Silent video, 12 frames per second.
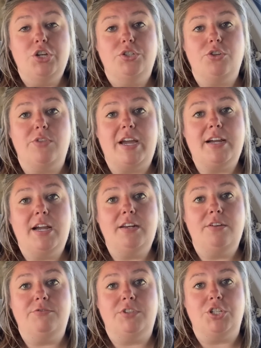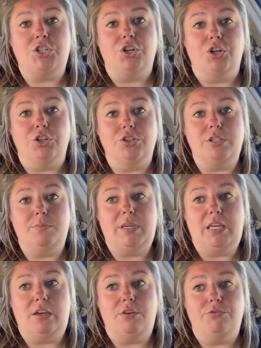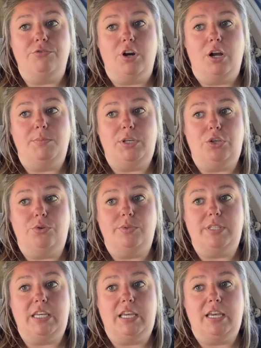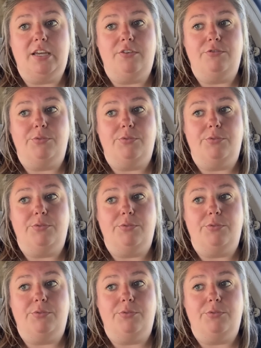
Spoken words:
So that kind of deters me from using it